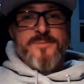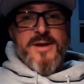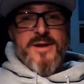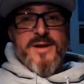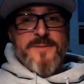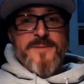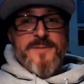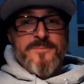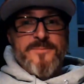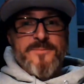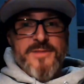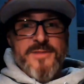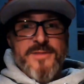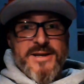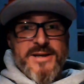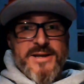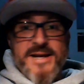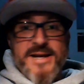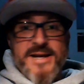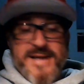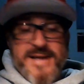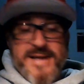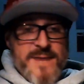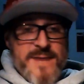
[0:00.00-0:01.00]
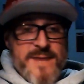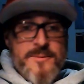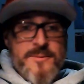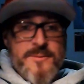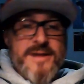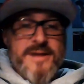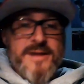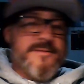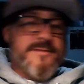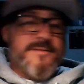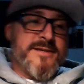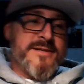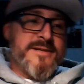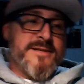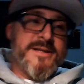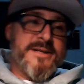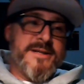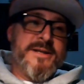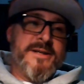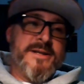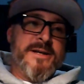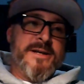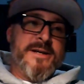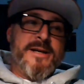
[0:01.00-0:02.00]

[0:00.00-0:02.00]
Yeah, like I can't wait. Like,